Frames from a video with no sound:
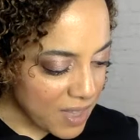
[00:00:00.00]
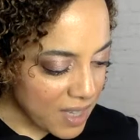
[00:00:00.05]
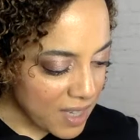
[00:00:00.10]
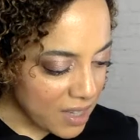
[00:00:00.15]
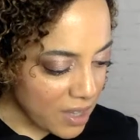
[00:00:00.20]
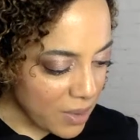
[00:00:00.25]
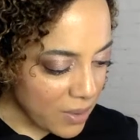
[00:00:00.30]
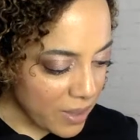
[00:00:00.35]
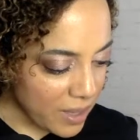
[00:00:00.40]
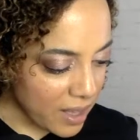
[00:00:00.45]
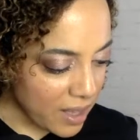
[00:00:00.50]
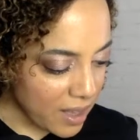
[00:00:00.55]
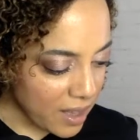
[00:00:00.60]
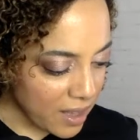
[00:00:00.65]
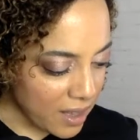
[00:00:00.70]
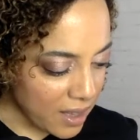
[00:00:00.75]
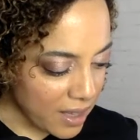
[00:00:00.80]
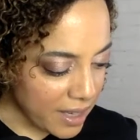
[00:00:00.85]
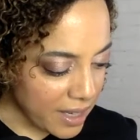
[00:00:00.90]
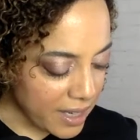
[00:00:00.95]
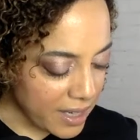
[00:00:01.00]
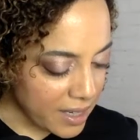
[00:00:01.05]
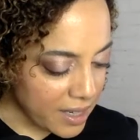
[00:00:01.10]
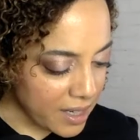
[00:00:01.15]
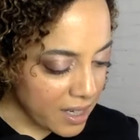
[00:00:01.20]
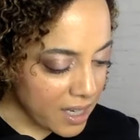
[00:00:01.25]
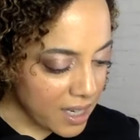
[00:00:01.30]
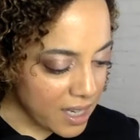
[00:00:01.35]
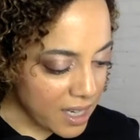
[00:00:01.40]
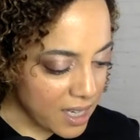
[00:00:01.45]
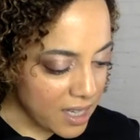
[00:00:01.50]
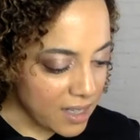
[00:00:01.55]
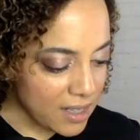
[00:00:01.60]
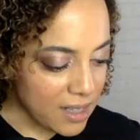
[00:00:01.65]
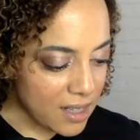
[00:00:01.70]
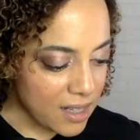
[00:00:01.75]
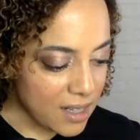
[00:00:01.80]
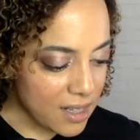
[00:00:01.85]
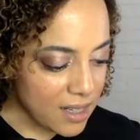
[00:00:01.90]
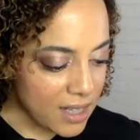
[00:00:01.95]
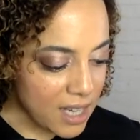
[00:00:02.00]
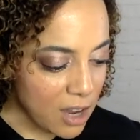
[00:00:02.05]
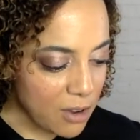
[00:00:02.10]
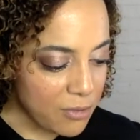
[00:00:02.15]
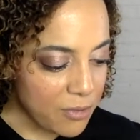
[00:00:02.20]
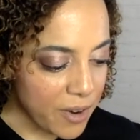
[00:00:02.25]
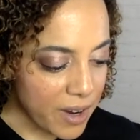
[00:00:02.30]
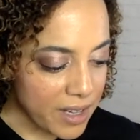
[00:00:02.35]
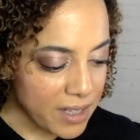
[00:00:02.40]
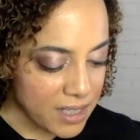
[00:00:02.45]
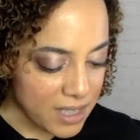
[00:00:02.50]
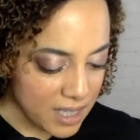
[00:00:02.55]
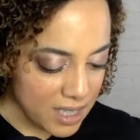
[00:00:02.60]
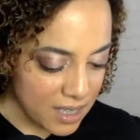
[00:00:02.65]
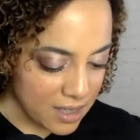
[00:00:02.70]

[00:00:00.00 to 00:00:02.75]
going on. Now, friend,